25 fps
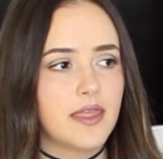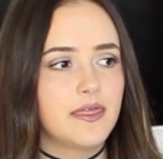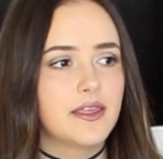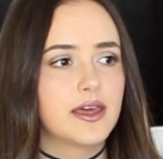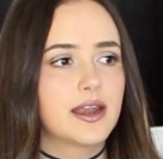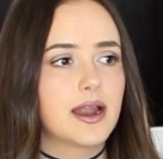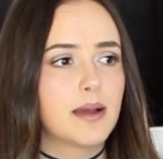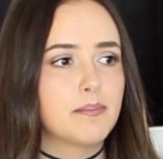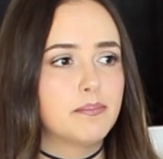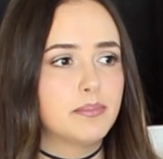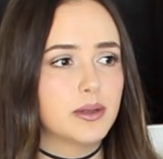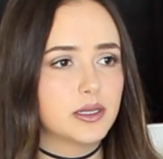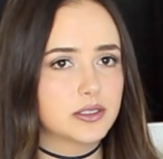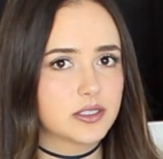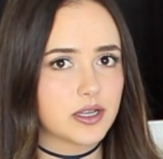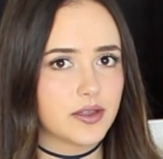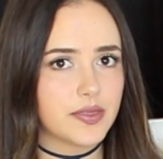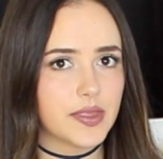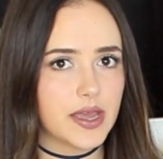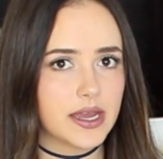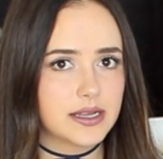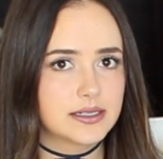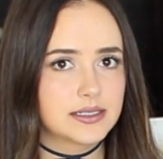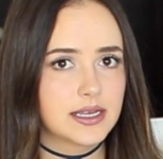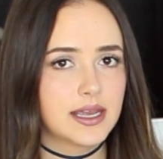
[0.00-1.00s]
And then I built
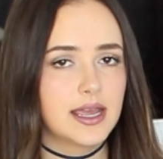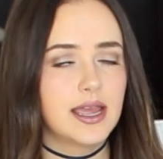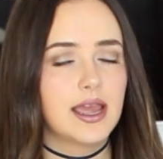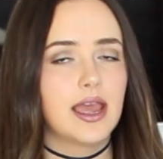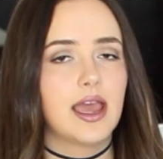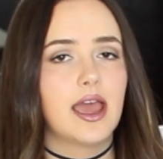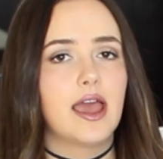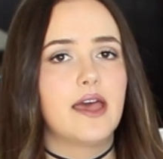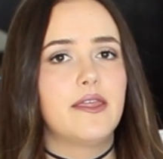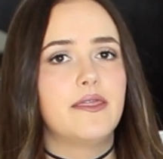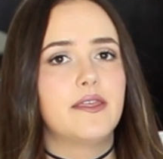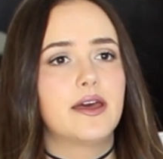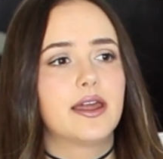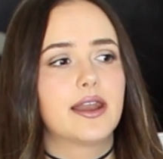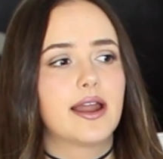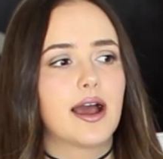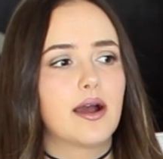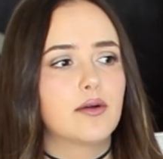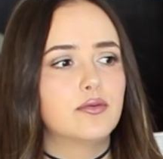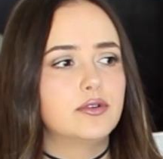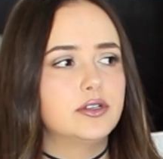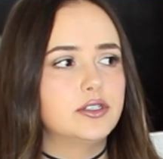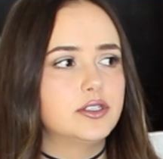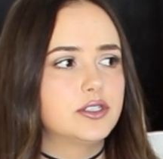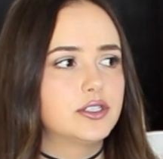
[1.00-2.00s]
on that, and then
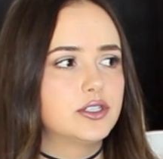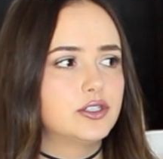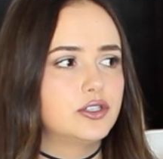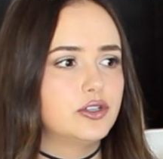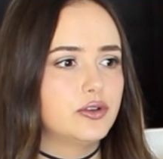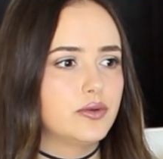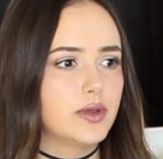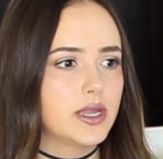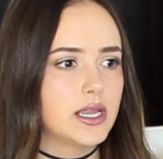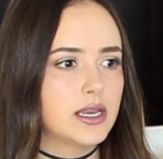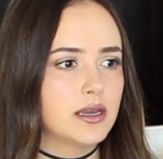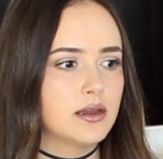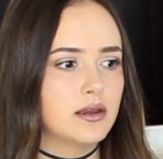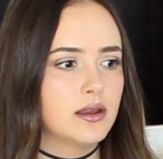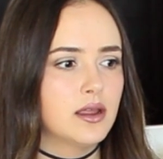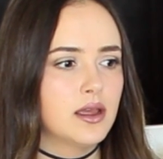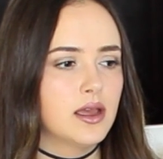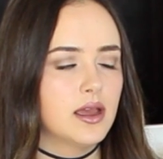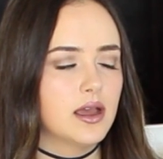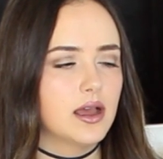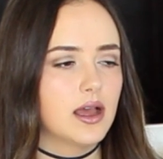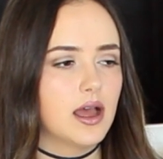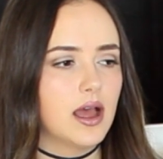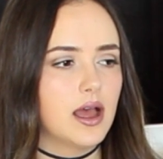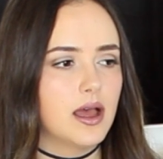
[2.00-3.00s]
I was doing
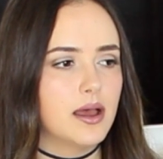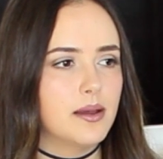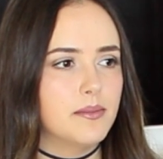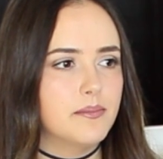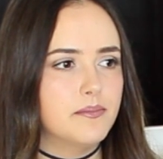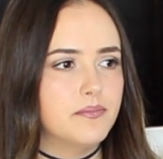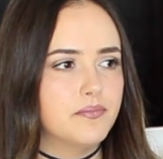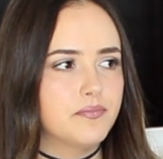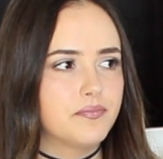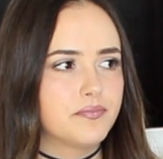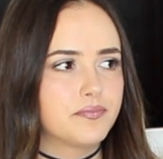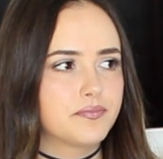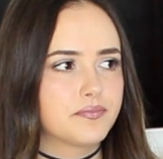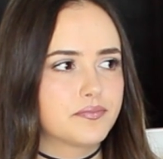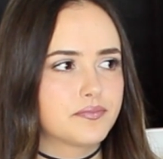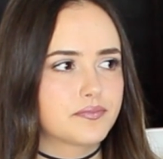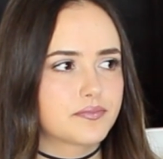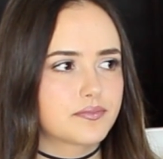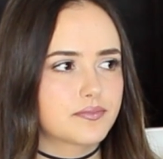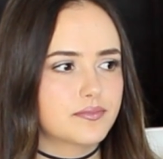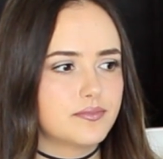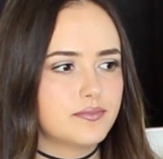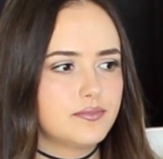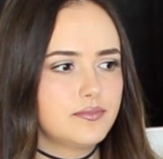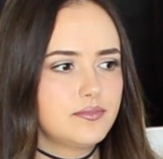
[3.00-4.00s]

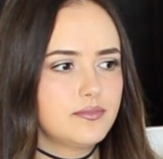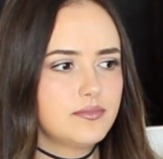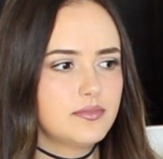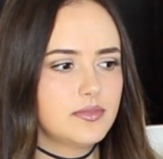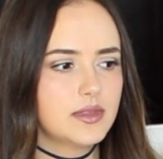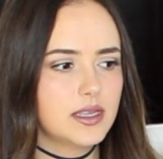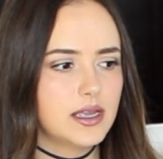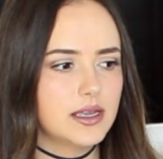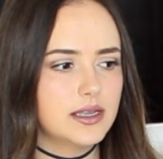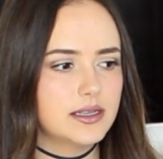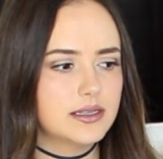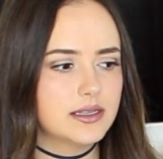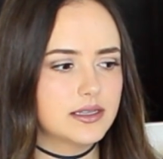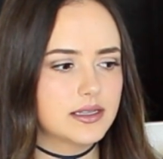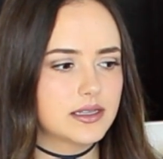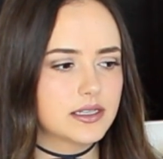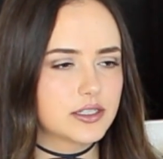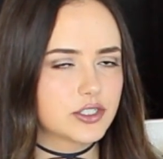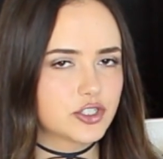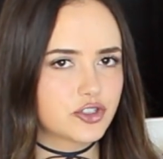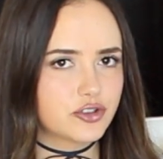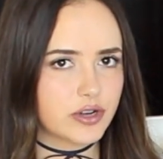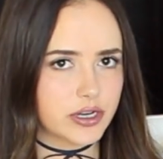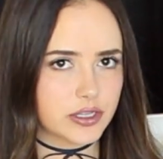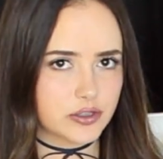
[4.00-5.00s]

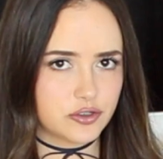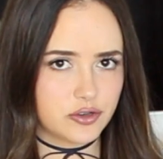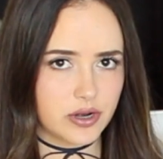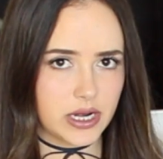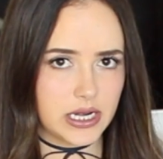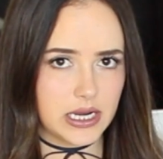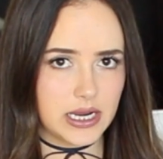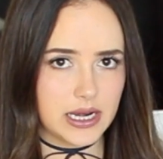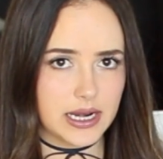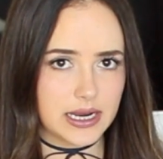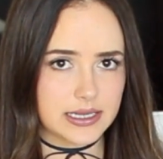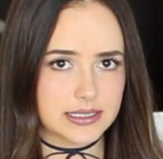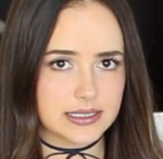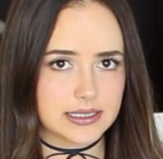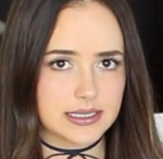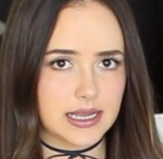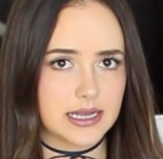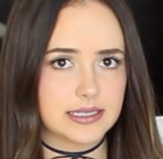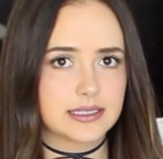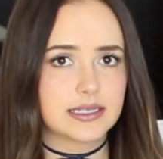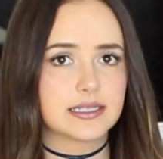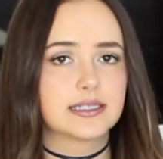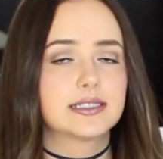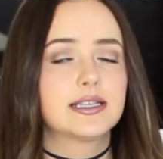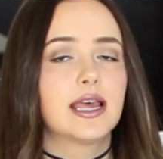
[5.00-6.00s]
the strength training
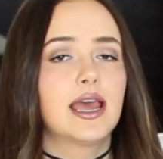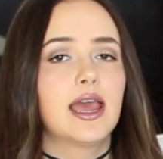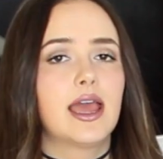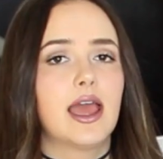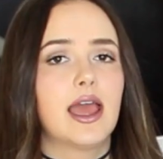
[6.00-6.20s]
exercises.